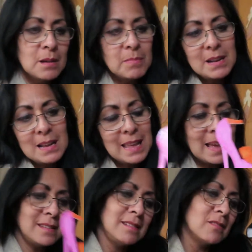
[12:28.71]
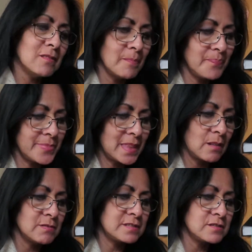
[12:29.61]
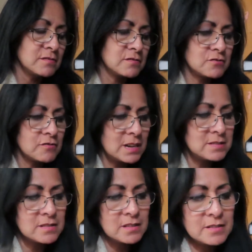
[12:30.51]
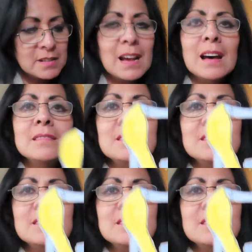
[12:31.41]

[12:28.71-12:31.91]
But again, you know, I was still trying to learn how.